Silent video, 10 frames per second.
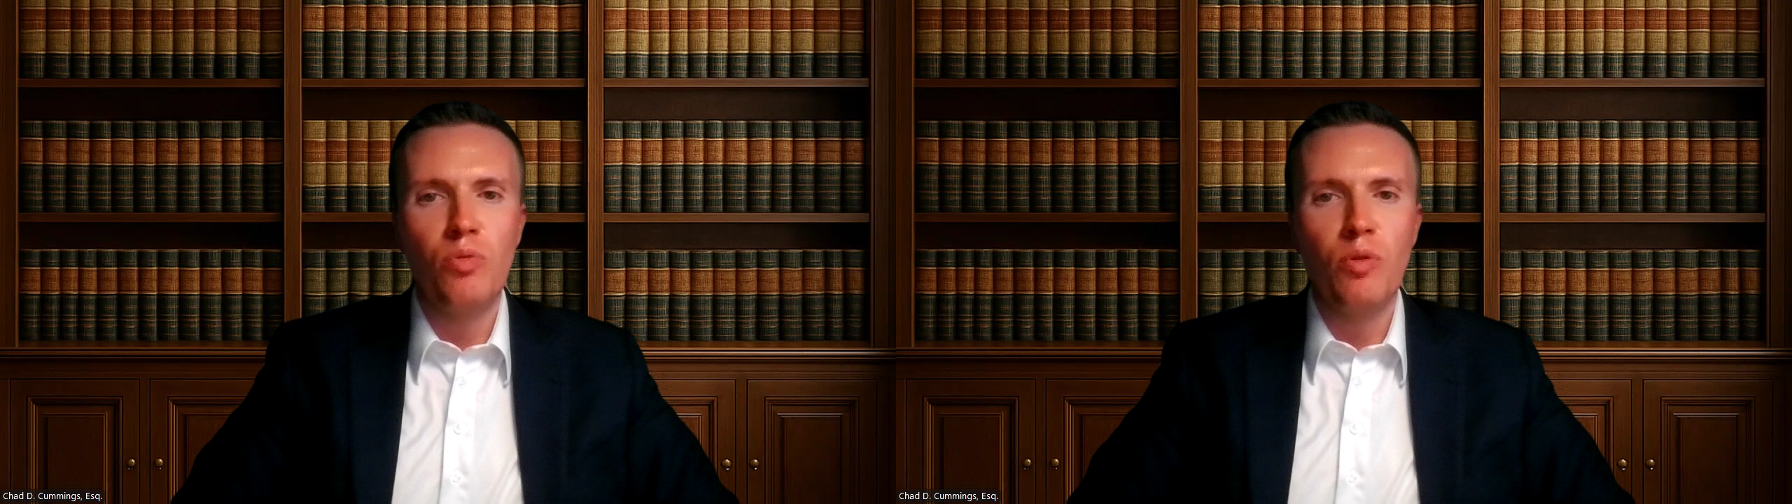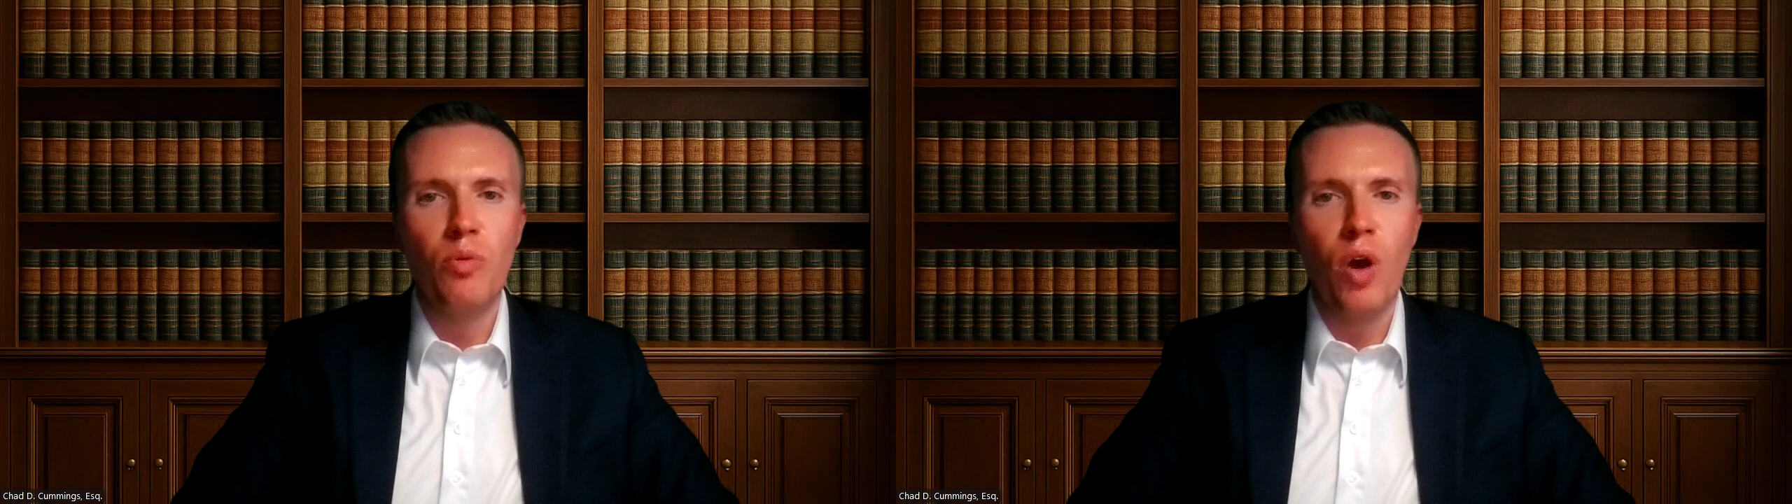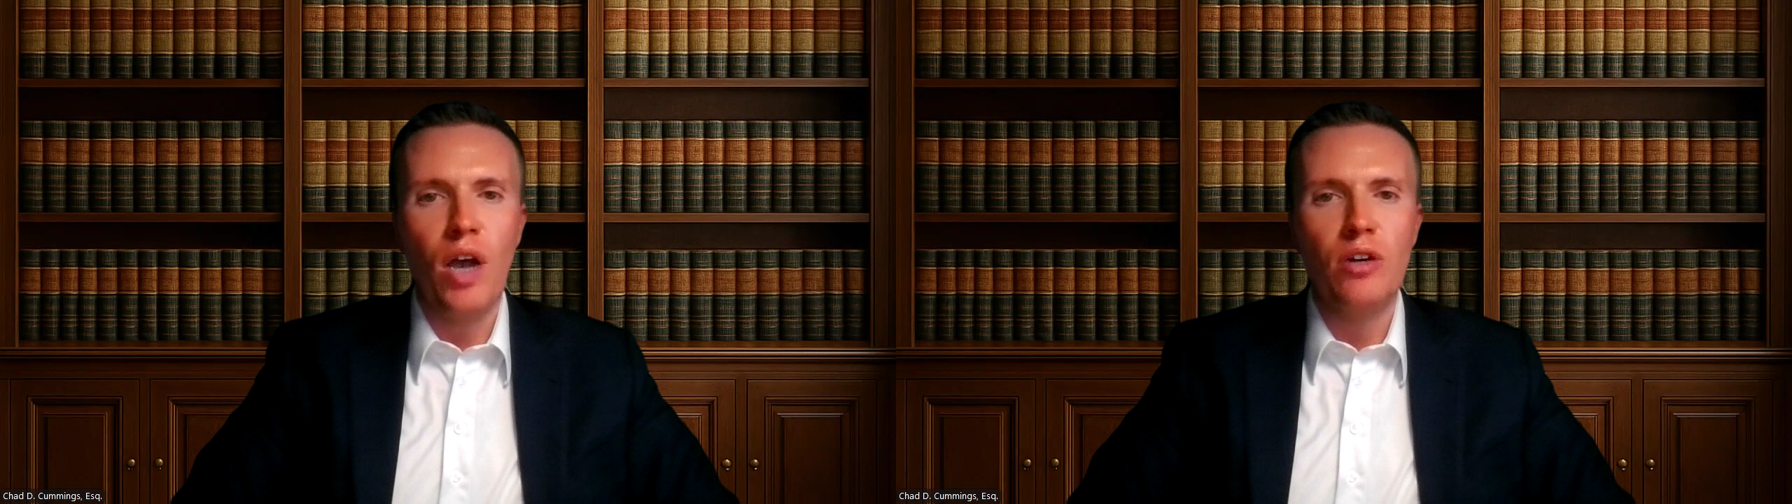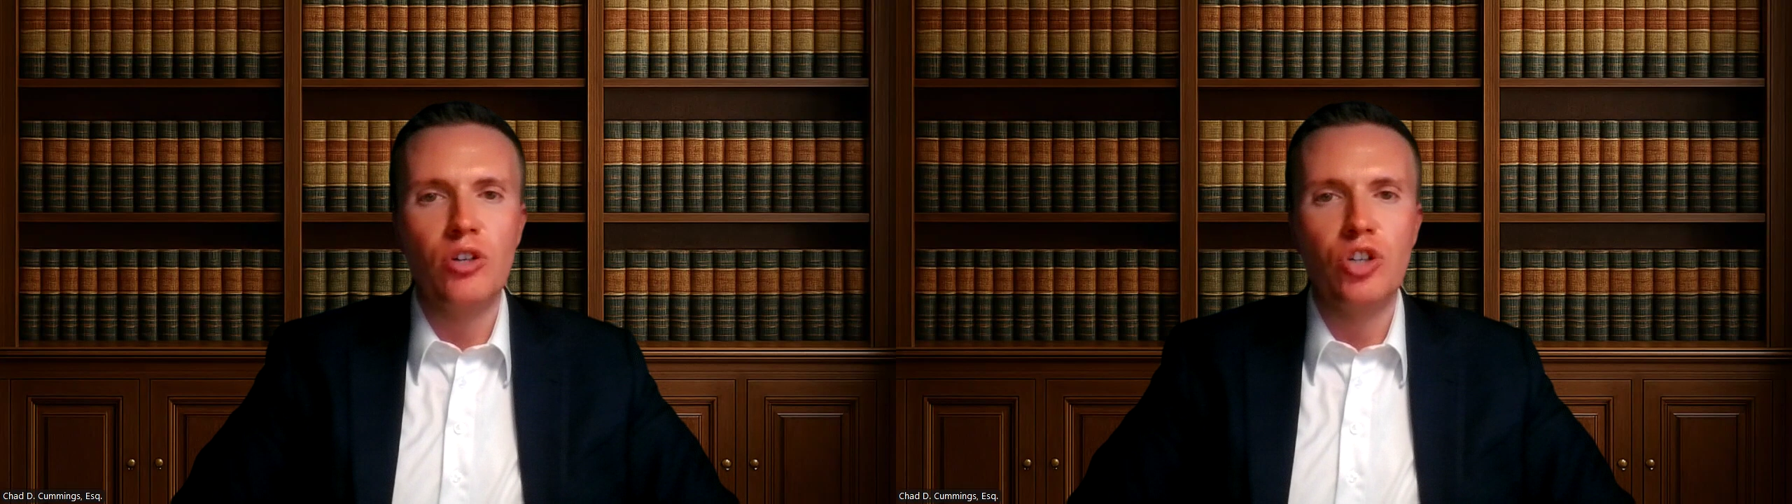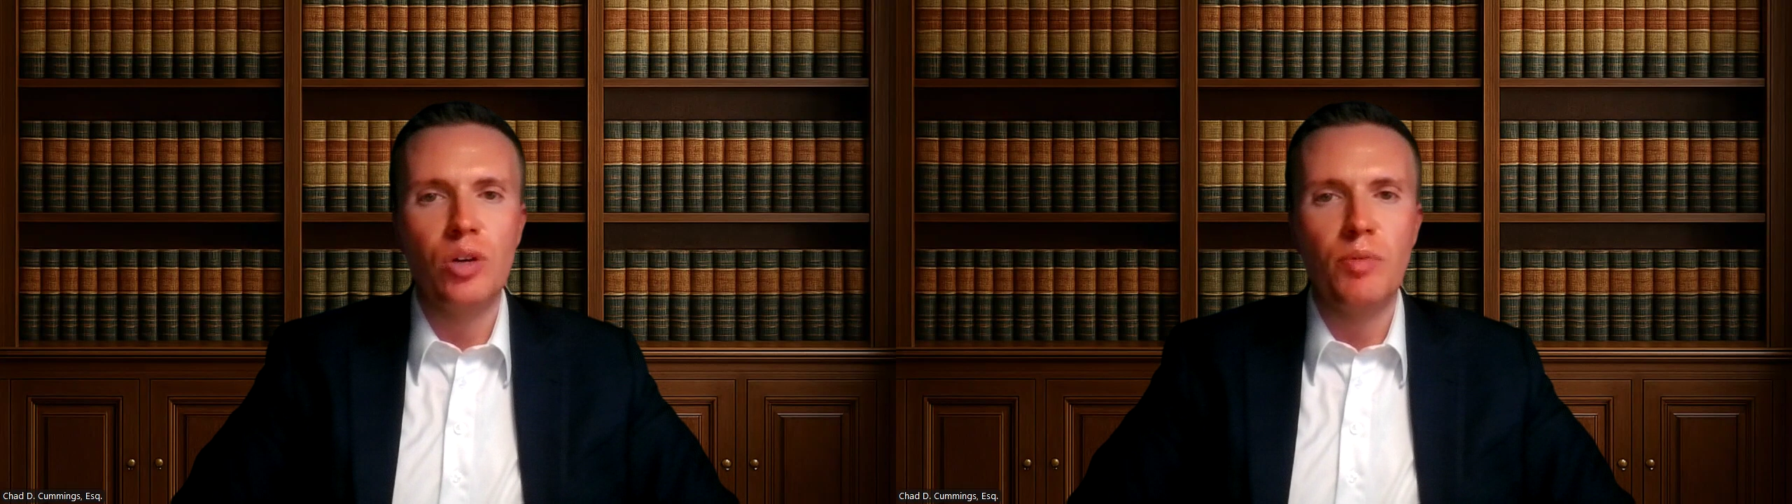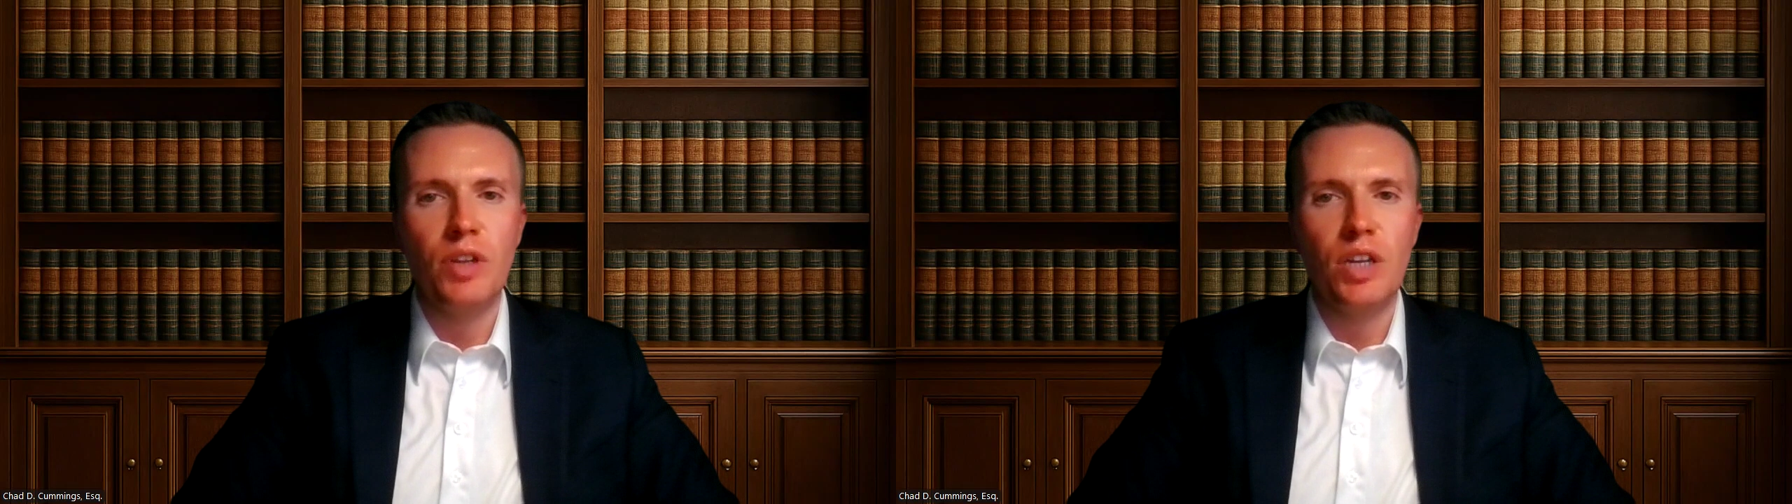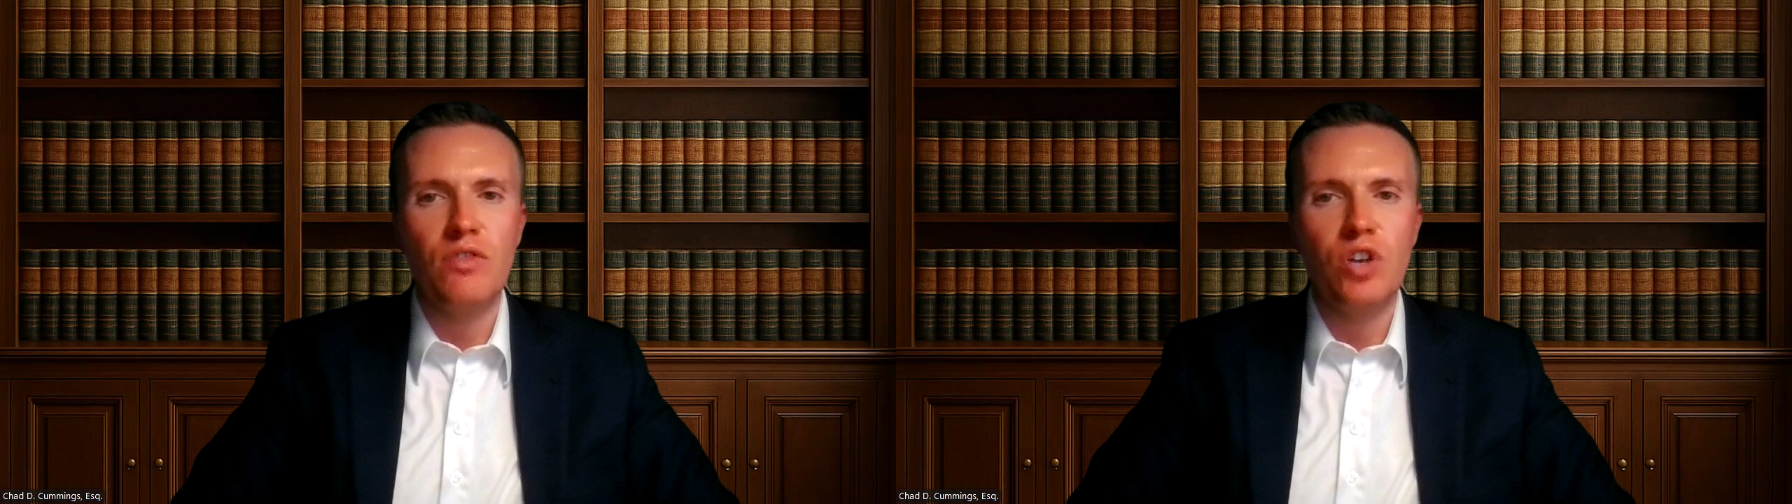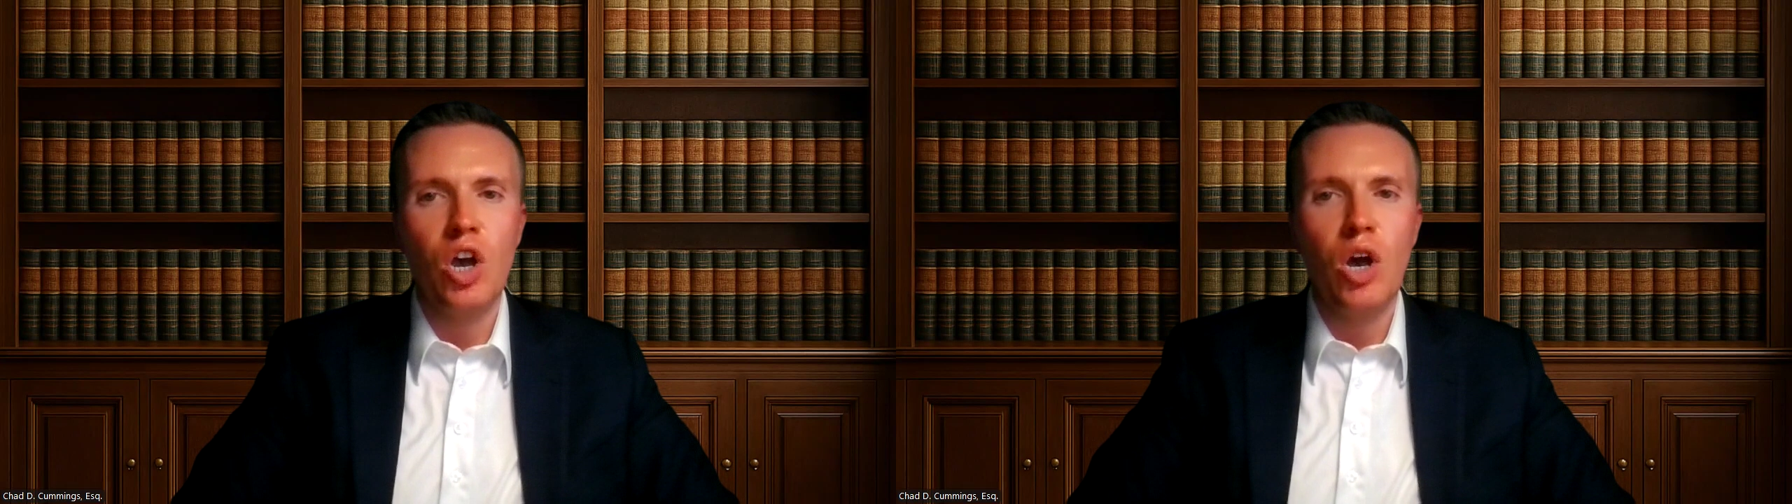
proprietorship leaves